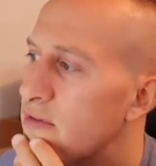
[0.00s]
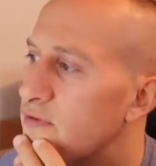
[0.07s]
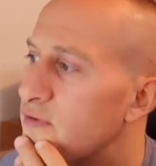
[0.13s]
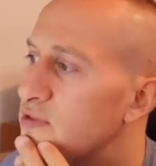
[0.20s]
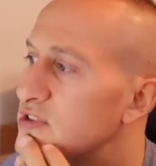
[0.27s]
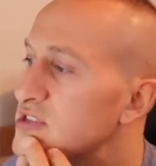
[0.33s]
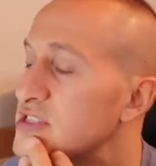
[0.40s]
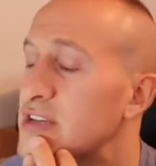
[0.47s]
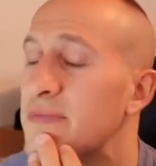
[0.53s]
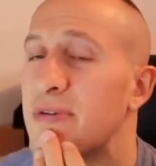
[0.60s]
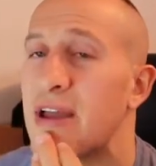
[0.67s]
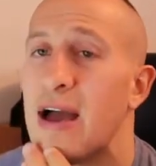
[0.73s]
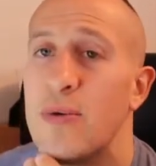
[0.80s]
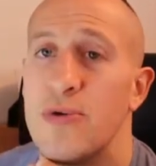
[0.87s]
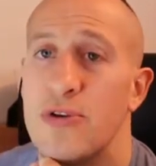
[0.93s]
This is something
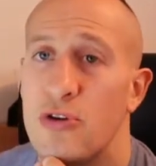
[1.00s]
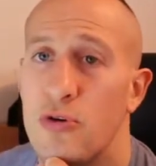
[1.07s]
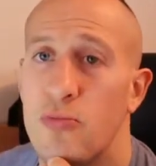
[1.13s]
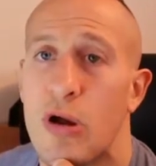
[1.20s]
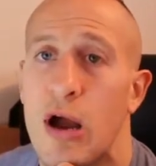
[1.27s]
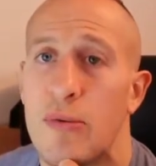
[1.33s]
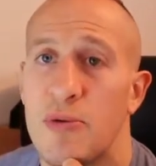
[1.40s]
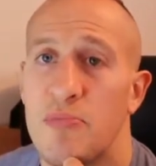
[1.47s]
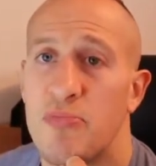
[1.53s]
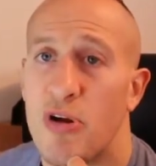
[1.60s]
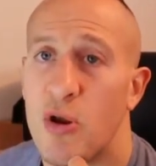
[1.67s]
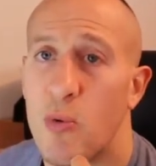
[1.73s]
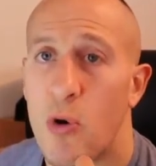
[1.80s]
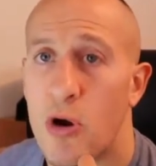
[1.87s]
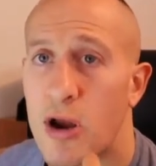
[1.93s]
I would do probably
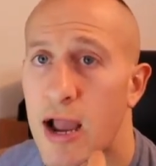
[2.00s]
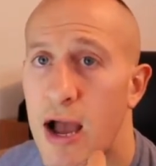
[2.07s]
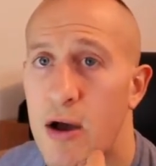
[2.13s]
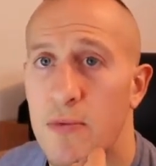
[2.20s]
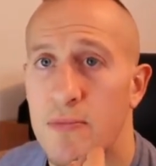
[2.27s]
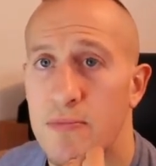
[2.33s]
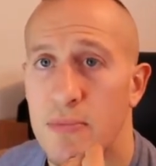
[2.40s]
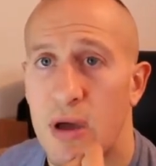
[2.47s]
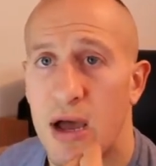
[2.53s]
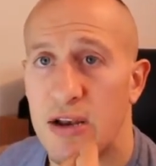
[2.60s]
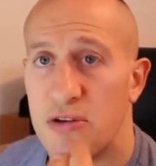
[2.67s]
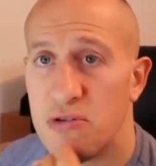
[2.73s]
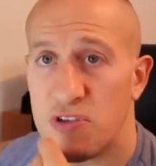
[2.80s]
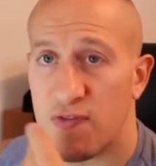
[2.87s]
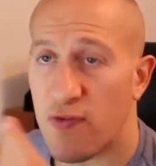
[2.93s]
pre-workout. I
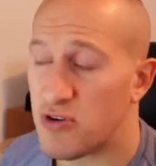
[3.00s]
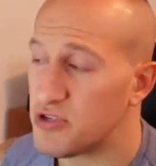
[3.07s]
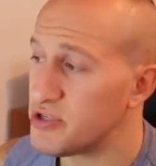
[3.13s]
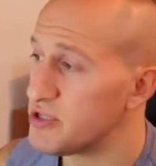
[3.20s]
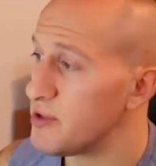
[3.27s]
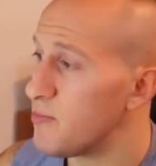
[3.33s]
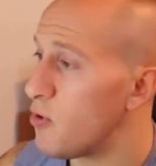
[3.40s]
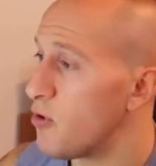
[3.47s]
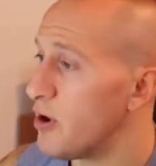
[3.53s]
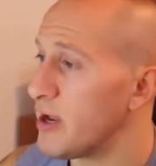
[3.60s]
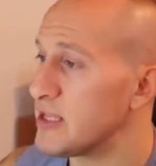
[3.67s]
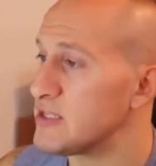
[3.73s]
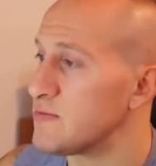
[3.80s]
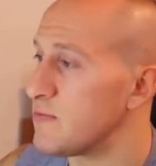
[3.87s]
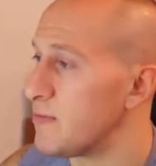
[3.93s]
do this first thing in the morning.
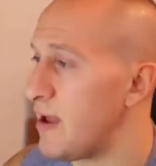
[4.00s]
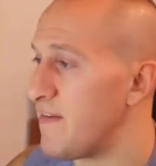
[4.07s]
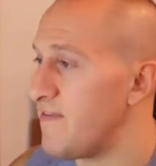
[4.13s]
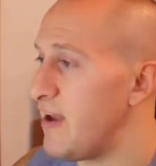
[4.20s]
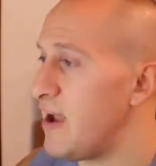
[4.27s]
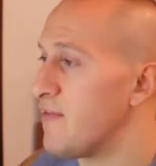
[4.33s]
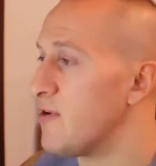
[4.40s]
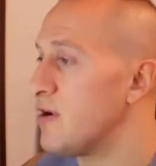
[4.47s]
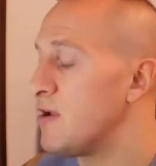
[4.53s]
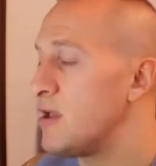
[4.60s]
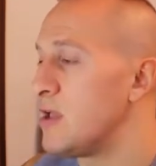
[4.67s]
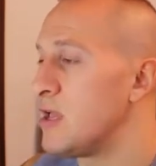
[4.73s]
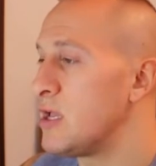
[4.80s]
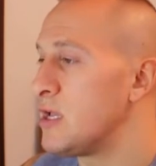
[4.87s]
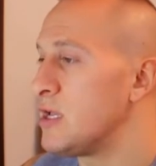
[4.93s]
It's my favorite.
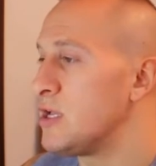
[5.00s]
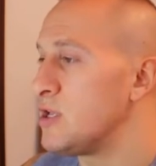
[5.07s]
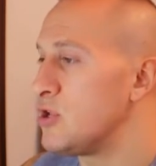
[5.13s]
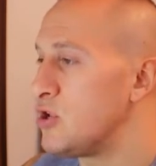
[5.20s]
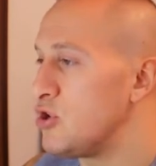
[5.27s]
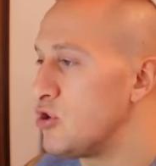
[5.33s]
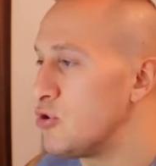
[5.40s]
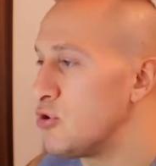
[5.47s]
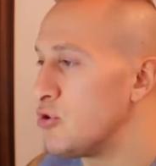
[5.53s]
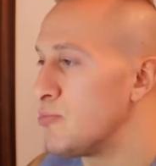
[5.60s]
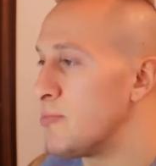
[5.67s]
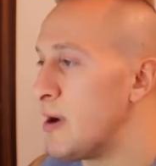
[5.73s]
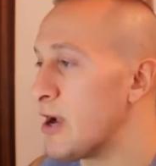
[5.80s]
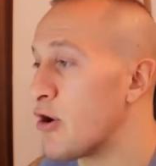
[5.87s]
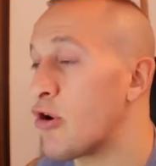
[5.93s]
You do
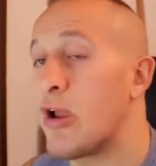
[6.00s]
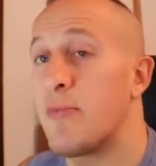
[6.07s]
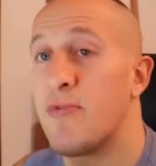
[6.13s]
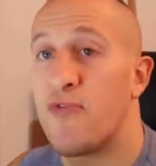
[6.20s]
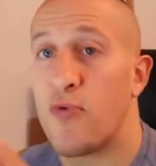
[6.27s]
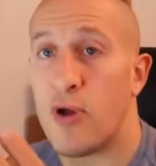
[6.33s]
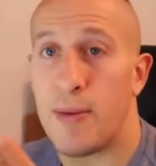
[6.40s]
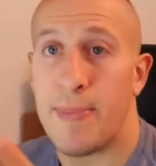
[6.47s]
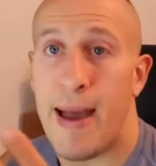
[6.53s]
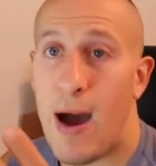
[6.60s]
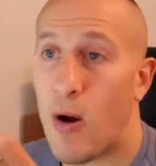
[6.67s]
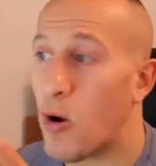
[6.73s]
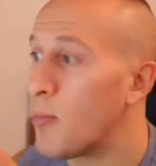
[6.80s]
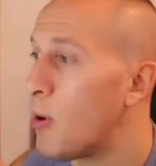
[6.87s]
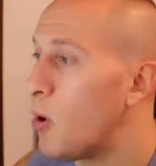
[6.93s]
my cream of wheat
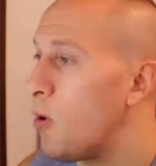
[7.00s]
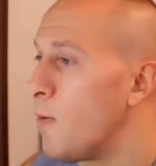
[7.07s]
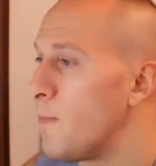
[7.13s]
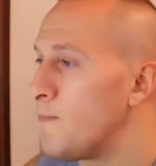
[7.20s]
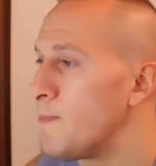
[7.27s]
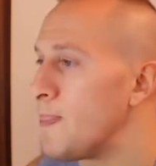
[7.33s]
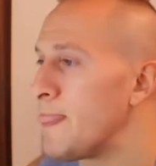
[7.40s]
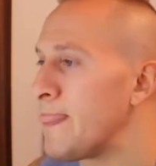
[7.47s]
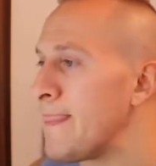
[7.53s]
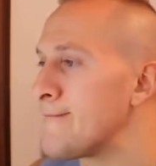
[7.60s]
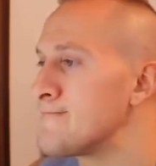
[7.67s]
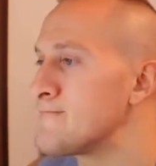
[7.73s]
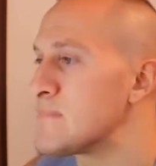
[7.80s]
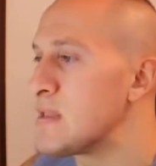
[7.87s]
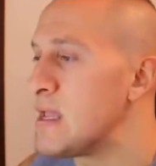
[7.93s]
power bowl.
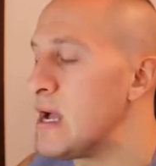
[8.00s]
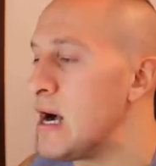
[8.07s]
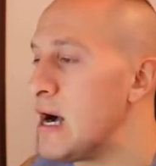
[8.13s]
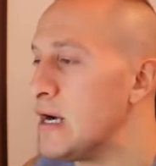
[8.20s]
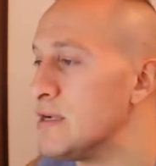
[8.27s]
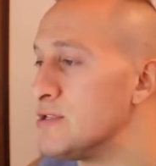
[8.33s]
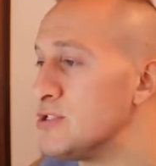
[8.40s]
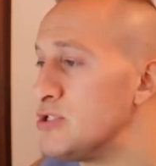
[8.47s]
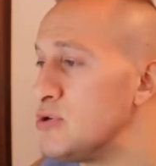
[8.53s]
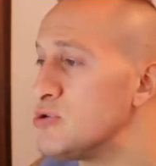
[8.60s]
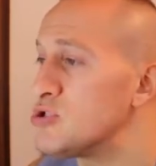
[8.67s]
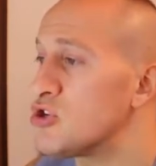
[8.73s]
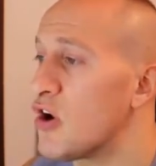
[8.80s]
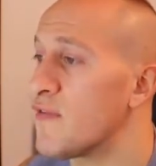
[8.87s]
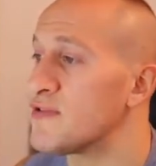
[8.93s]
2
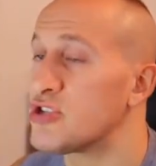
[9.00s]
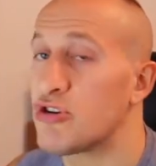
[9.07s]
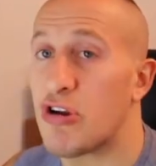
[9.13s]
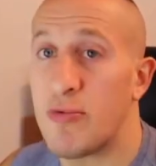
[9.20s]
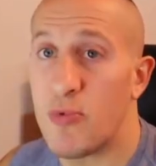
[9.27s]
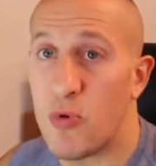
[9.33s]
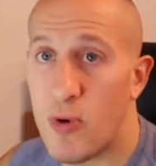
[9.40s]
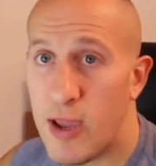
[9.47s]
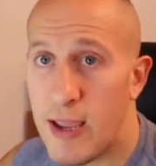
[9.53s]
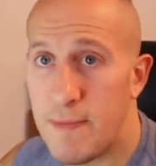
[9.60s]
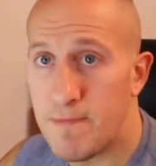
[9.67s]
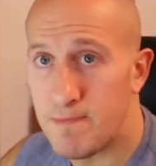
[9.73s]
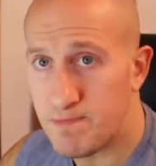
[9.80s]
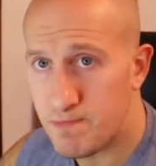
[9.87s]
servings of cream of wheat.